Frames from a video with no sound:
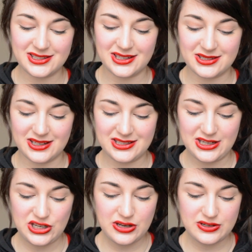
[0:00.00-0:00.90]
is
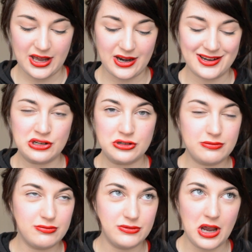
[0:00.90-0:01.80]
discontinued, and I
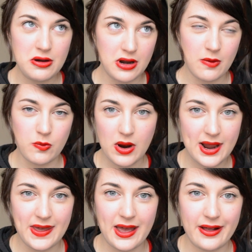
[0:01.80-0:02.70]
don't know
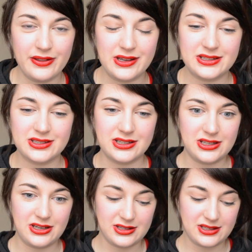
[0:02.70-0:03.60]
why the hell they
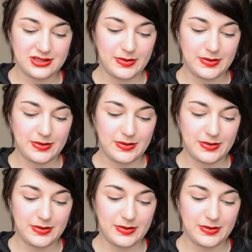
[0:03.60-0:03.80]
discontinued this,